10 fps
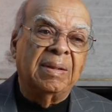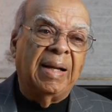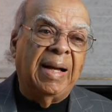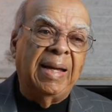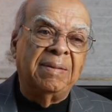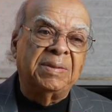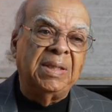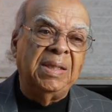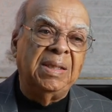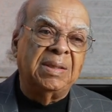I have
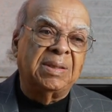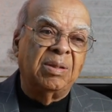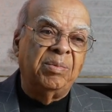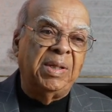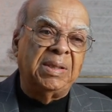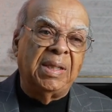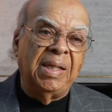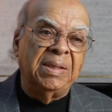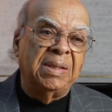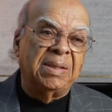seen so many
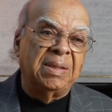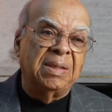changes,